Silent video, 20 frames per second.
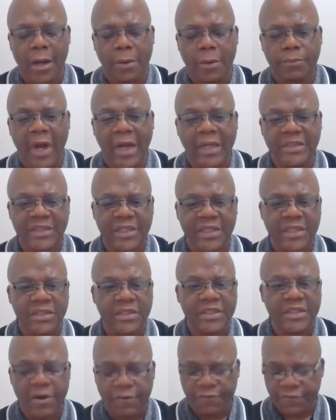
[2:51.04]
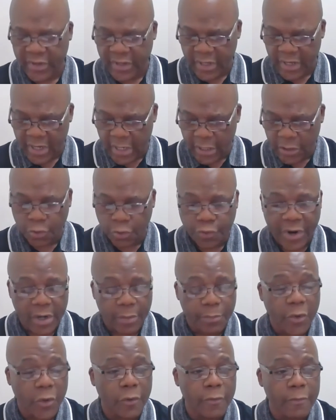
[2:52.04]
Isaiah is definitely
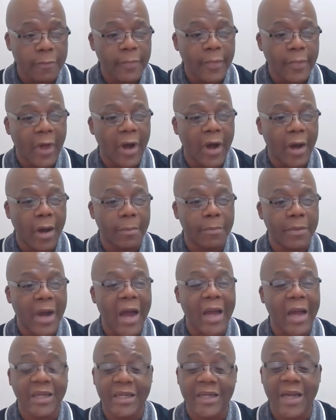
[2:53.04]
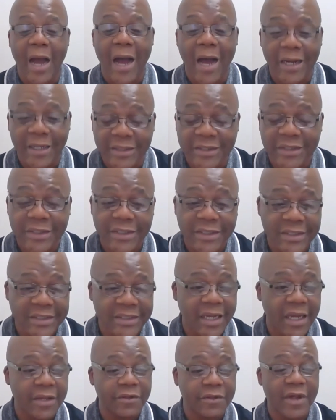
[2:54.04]
incredible, I can honestly
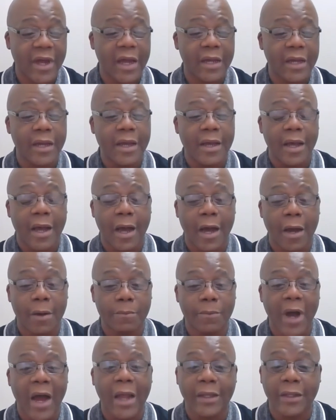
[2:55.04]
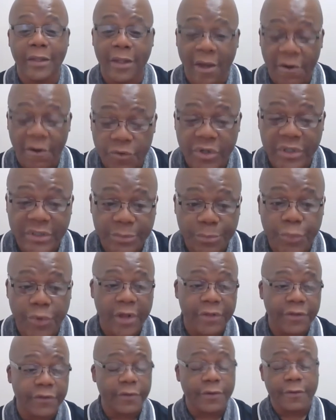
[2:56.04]
say that I love this
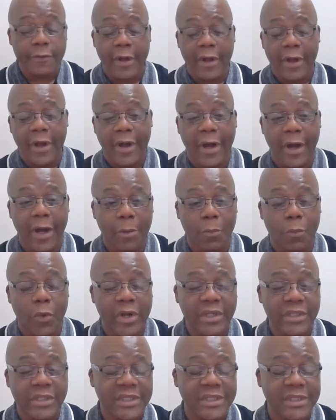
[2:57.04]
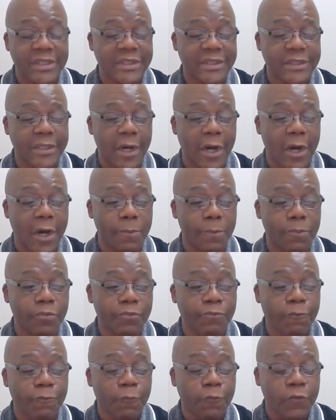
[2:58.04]
brother. One of his
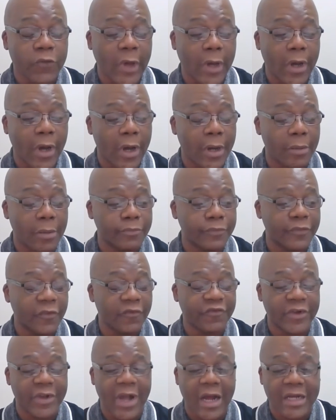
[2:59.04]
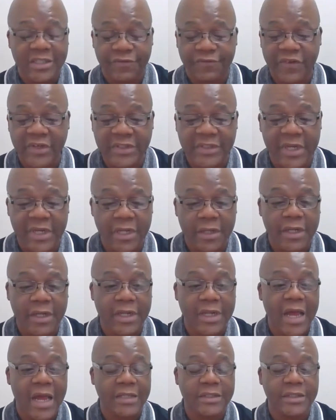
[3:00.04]
philosophies in the
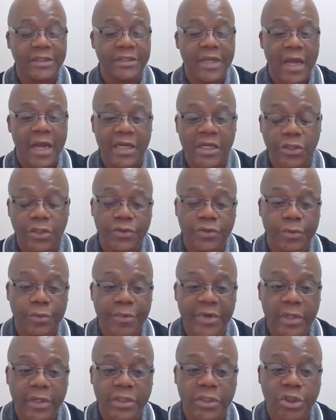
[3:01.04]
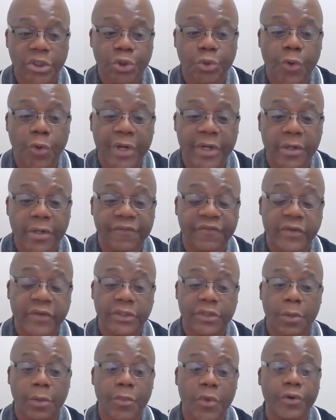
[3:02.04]
class is that he to be a destroyer of
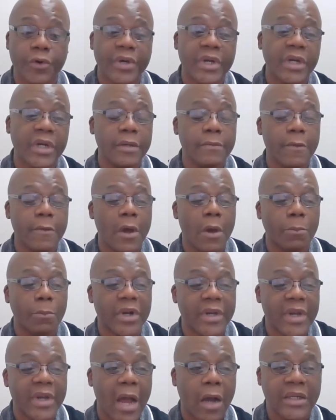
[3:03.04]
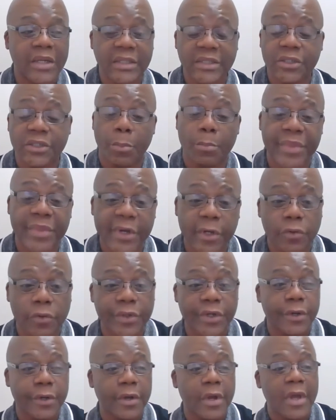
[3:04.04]
his community, but now he's a
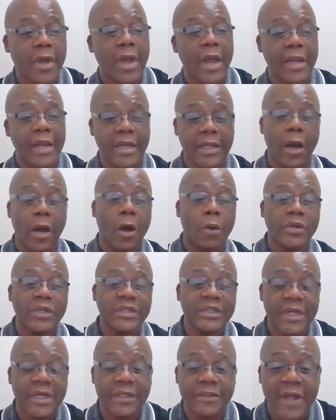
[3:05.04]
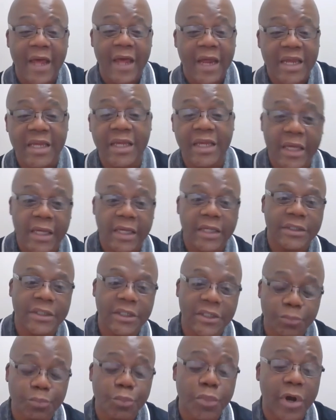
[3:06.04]
builder. And he always says that he is
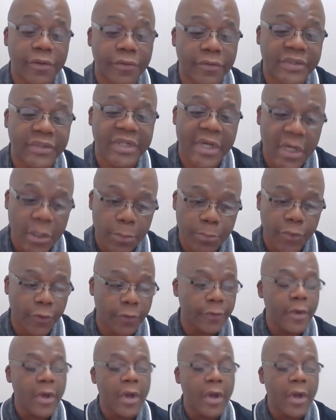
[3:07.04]
his brother's keeper.